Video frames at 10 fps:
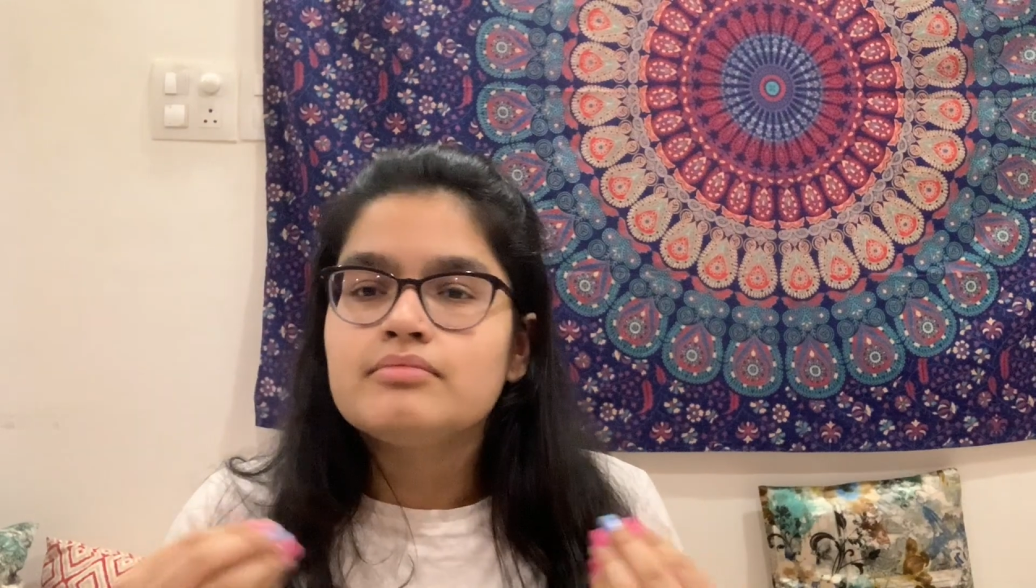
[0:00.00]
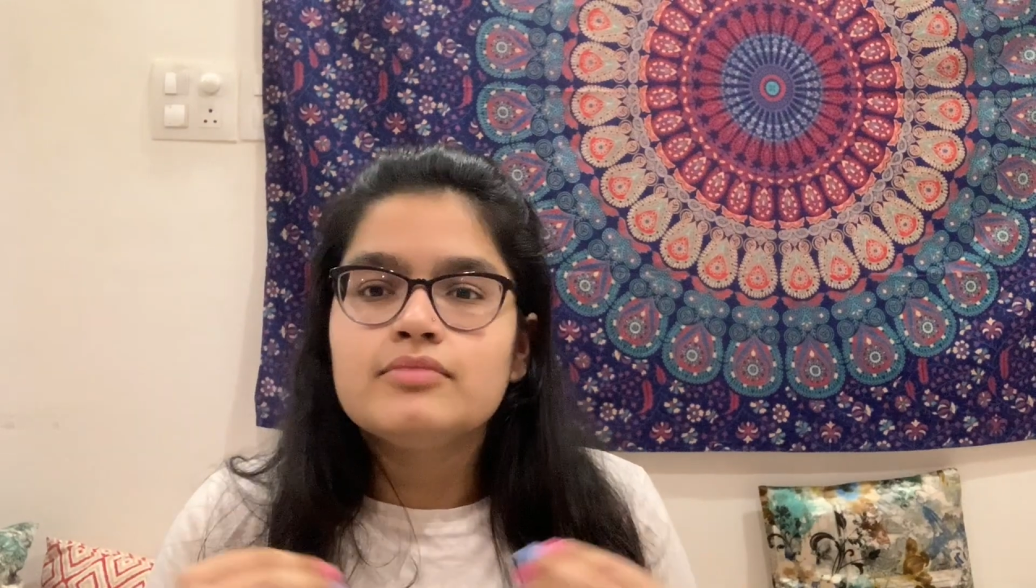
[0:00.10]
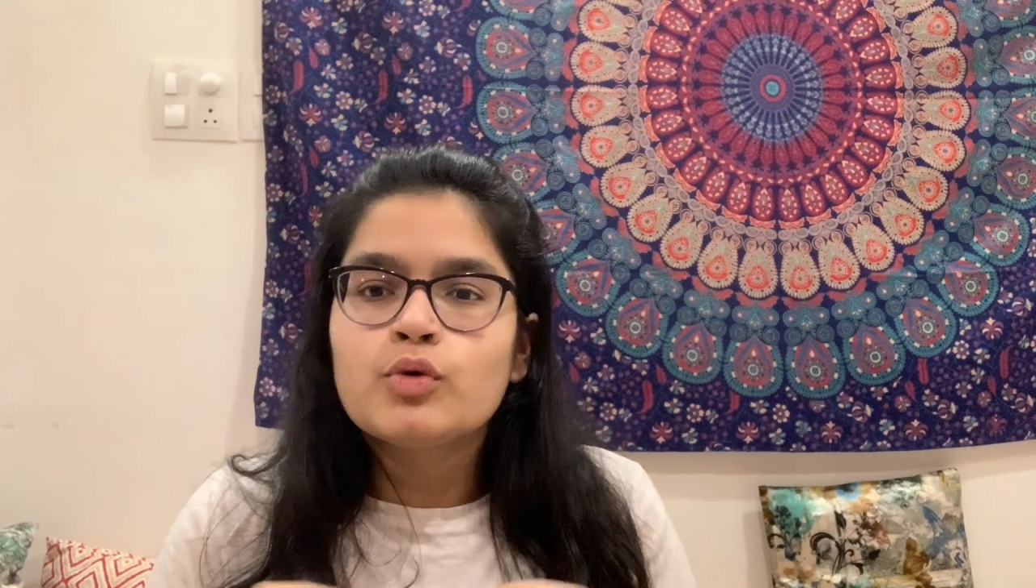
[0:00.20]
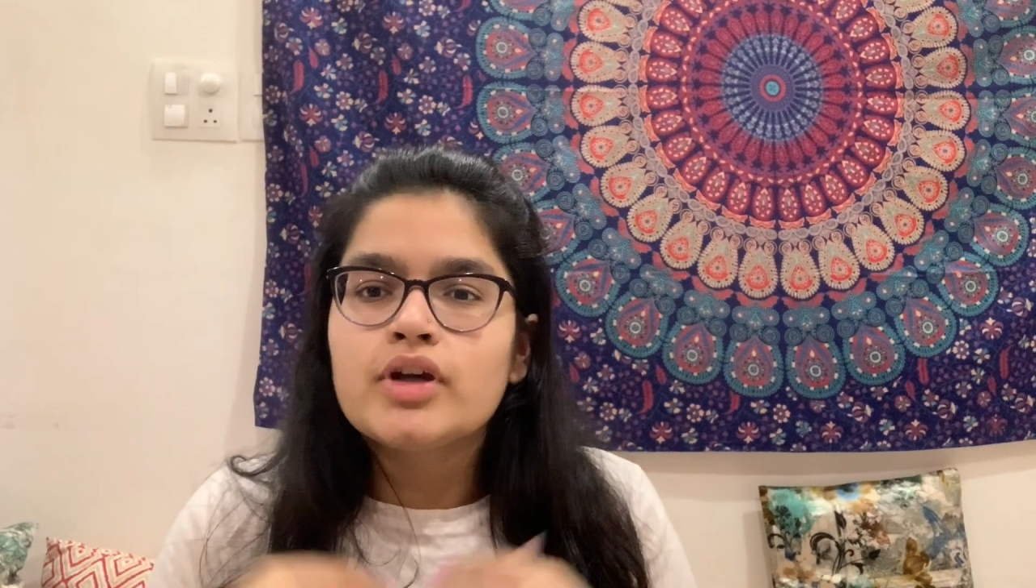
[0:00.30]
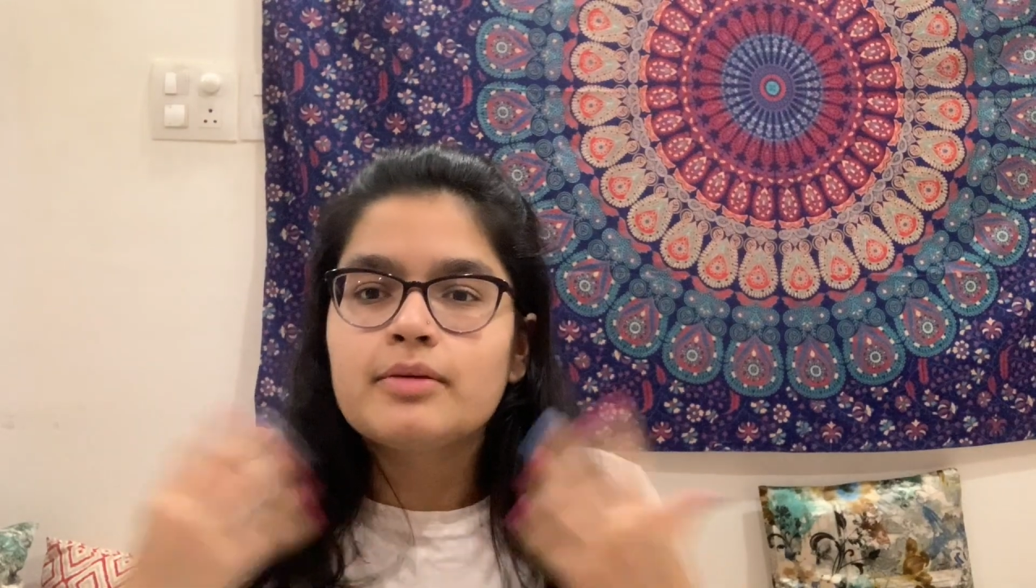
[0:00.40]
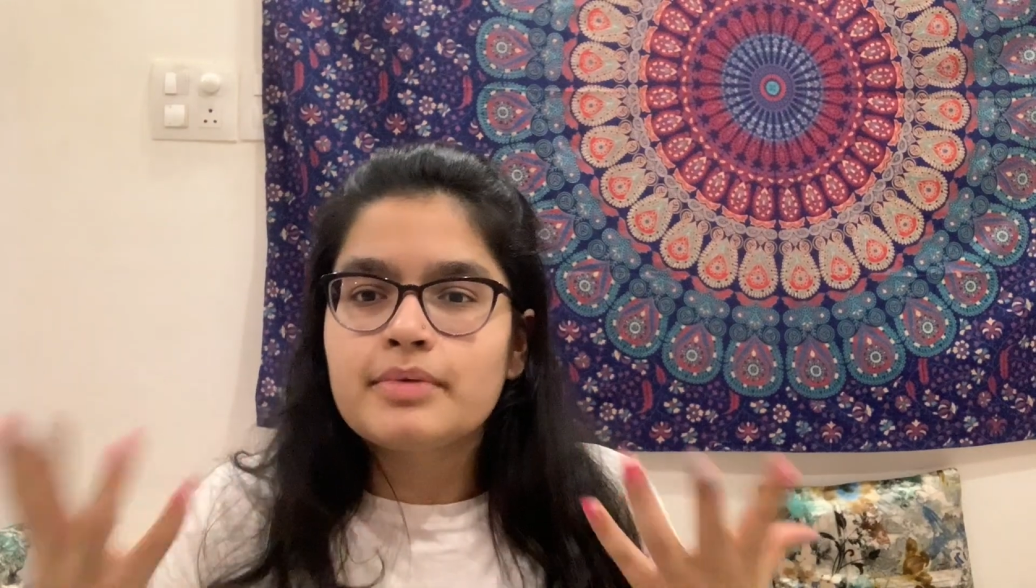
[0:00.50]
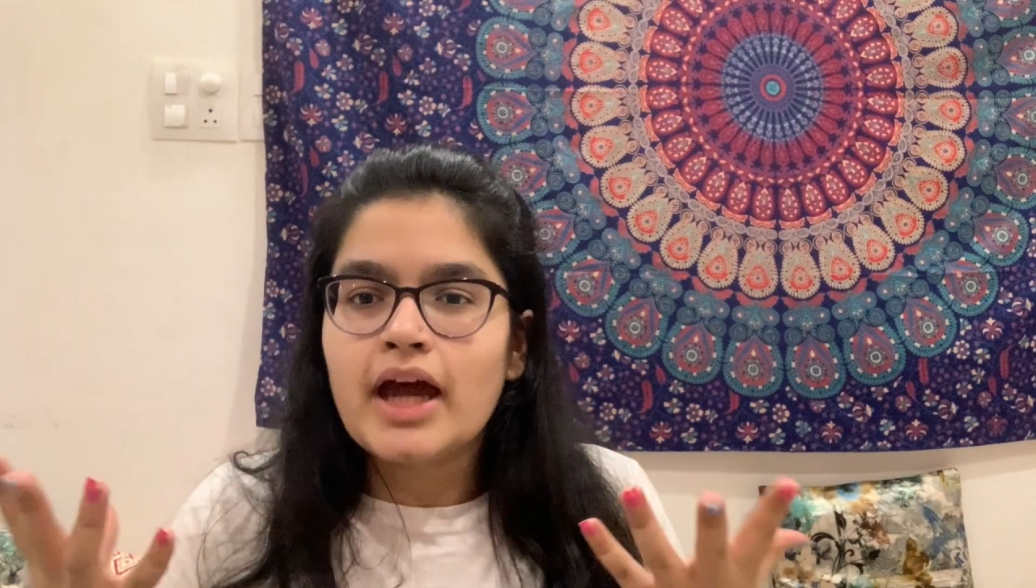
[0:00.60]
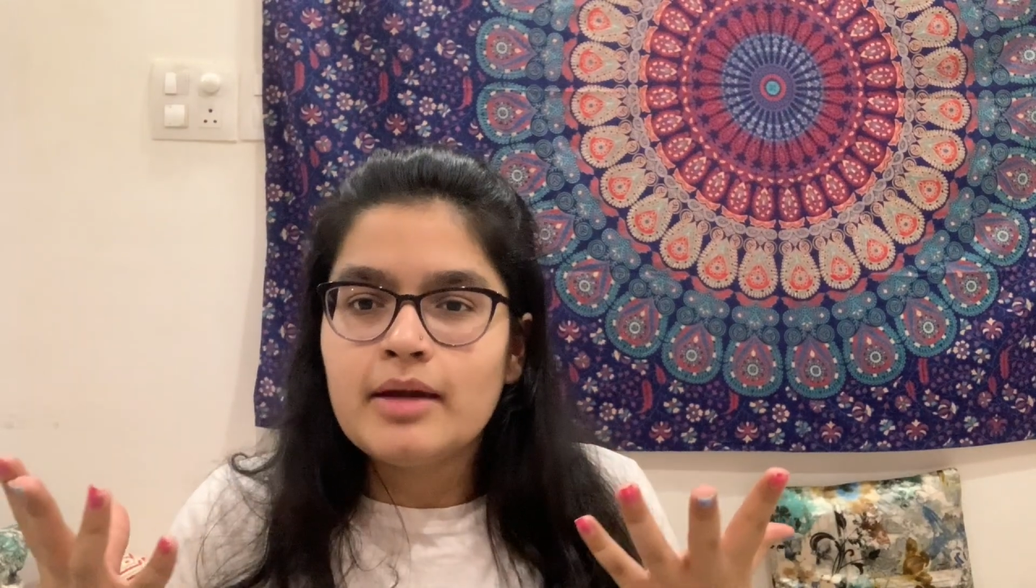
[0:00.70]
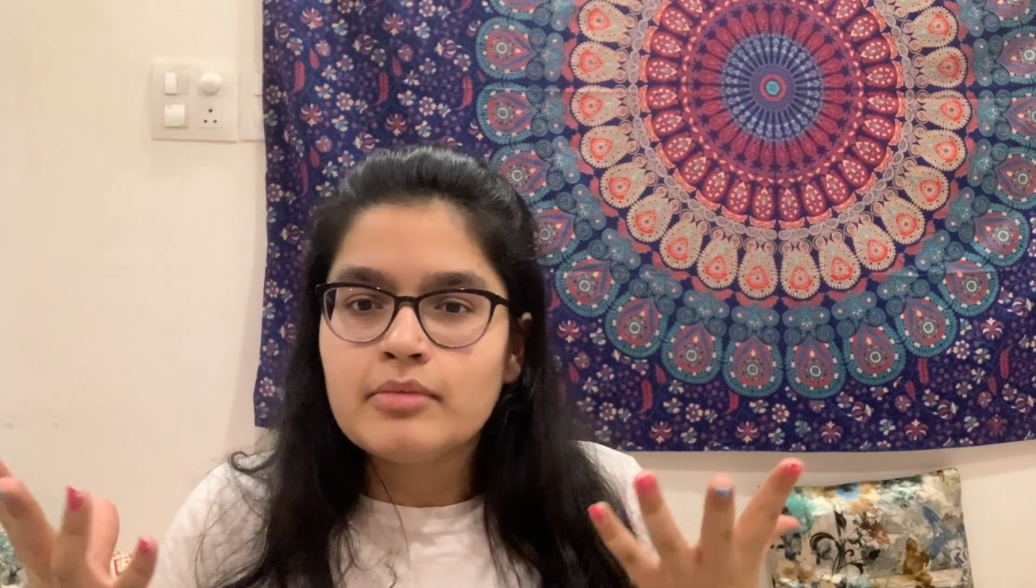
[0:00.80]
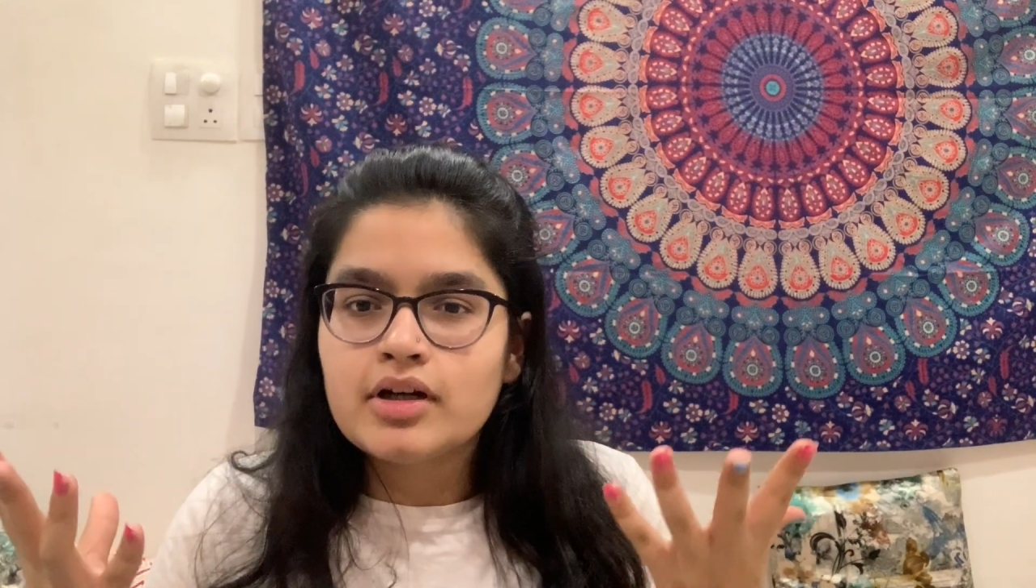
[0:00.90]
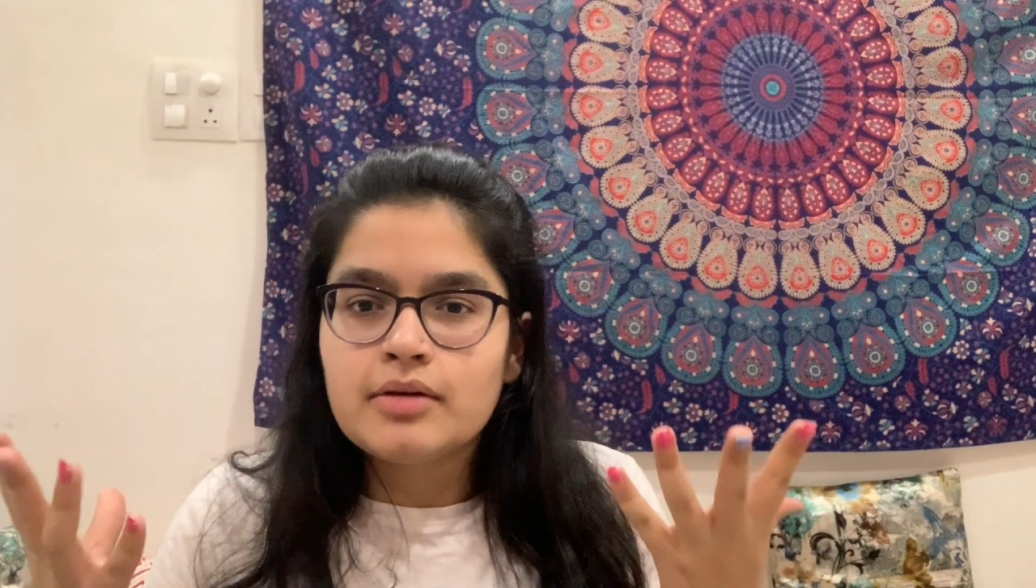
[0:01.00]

doing primer